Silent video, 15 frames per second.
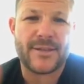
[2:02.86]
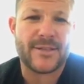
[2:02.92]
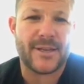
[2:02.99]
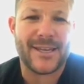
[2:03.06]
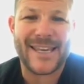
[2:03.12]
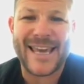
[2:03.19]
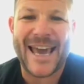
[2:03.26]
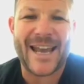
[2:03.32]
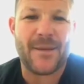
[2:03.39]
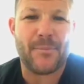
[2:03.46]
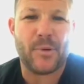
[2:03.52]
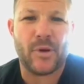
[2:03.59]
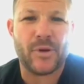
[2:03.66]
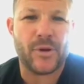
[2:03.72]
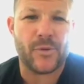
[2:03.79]
you'd like to
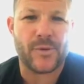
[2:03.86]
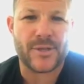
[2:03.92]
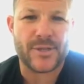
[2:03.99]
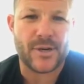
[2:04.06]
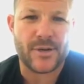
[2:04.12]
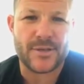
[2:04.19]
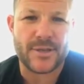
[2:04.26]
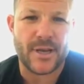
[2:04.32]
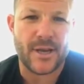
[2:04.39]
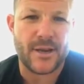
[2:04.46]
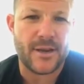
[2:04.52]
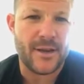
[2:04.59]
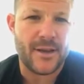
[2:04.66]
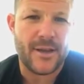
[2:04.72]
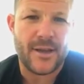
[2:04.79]
catapult your returns
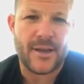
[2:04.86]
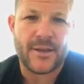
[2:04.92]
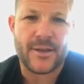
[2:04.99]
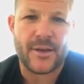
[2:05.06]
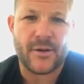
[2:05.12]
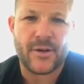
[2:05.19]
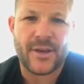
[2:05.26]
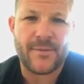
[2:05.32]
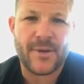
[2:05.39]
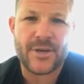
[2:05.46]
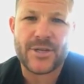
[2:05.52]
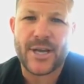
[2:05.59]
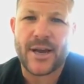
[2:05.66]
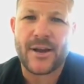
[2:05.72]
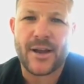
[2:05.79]
on, you know,
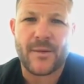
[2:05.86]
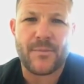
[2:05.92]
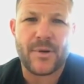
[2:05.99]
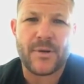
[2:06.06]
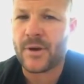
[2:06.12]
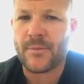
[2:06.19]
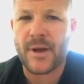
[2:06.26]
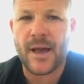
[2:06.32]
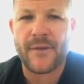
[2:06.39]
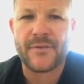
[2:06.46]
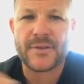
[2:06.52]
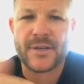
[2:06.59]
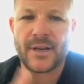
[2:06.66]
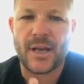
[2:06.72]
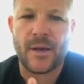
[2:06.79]
give me a shout out. Someone in my
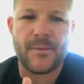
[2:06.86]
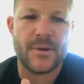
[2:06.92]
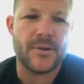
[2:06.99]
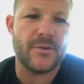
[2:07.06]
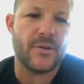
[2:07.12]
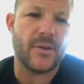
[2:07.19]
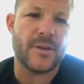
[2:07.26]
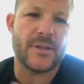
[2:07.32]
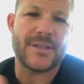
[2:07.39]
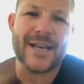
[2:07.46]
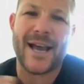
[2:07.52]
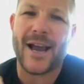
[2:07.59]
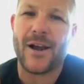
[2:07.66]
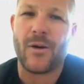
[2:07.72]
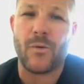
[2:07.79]
office can help you do the
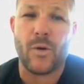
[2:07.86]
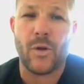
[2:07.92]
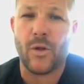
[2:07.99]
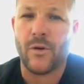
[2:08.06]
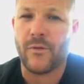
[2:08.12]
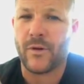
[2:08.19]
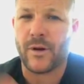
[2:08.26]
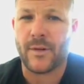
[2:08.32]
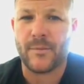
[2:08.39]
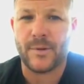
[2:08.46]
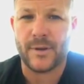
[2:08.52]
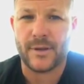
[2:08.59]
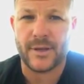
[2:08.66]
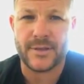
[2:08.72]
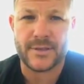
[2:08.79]
entire rollover
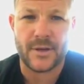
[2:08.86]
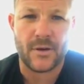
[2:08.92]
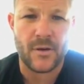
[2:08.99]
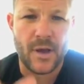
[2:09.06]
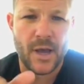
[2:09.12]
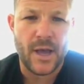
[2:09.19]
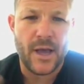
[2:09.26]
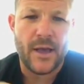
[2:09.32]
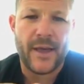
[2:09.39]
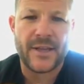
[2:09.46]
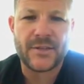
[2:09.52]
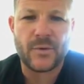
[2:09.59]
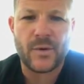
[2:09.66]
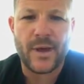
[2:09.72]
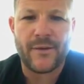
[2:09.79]
completely. So
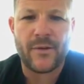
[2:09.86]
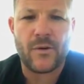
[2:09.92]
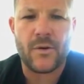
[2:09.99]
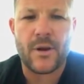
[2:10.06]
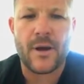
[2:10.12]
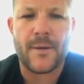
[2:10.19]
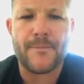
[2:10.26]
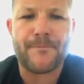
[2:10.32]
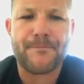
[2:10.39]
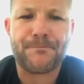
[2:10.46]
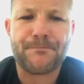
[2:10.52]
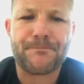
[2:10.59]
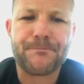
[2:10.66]
that's what we have going on.